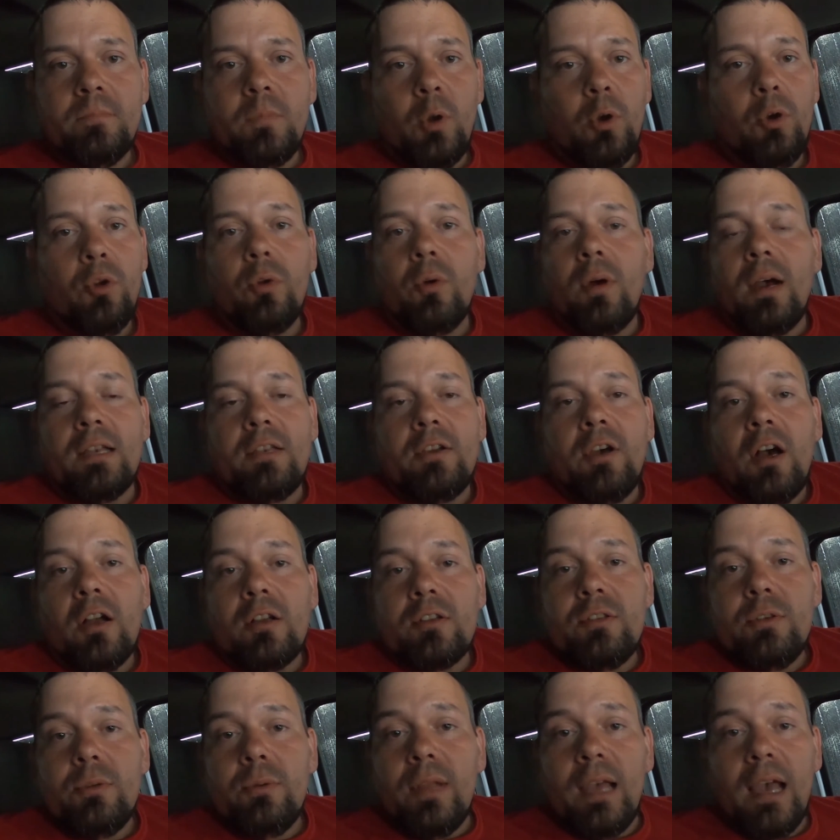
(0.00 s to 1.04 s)
Who do I
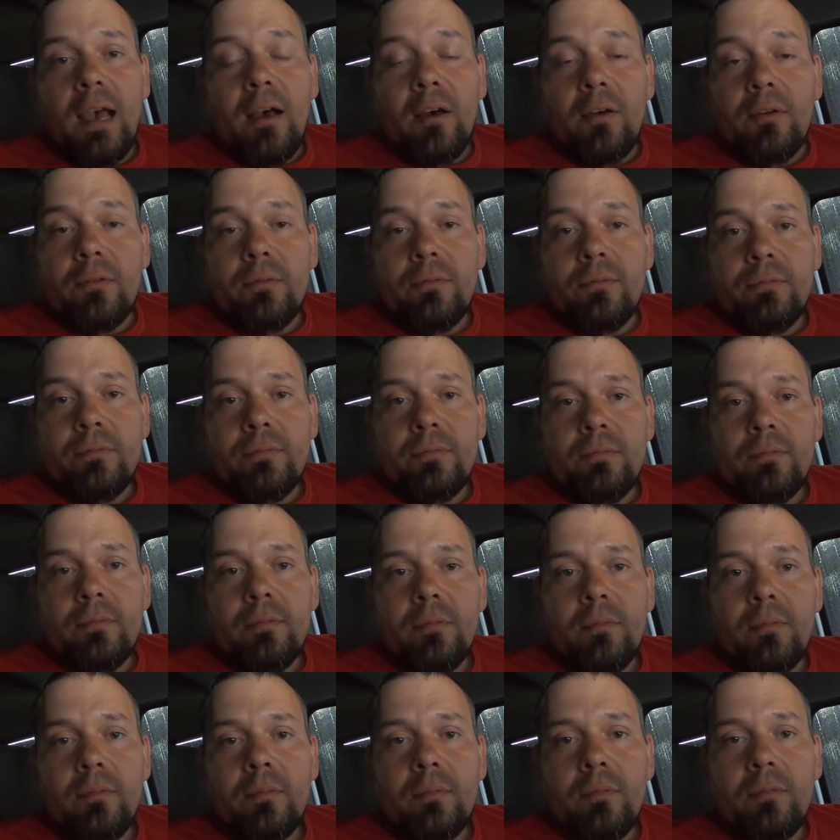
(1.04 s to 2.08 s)
talk to now?
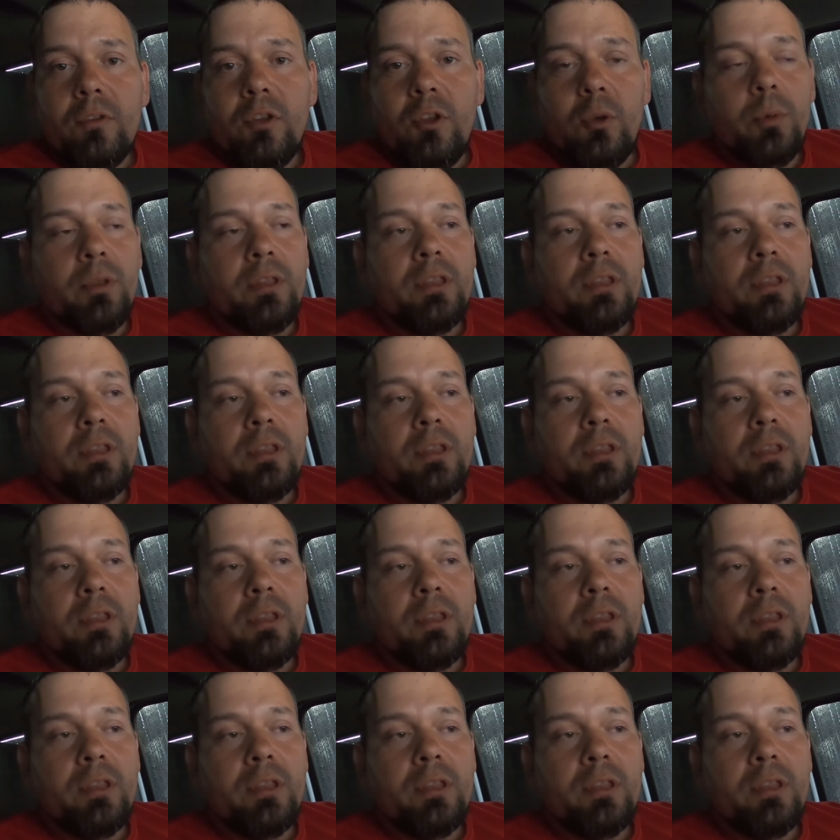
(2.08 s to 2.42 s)
You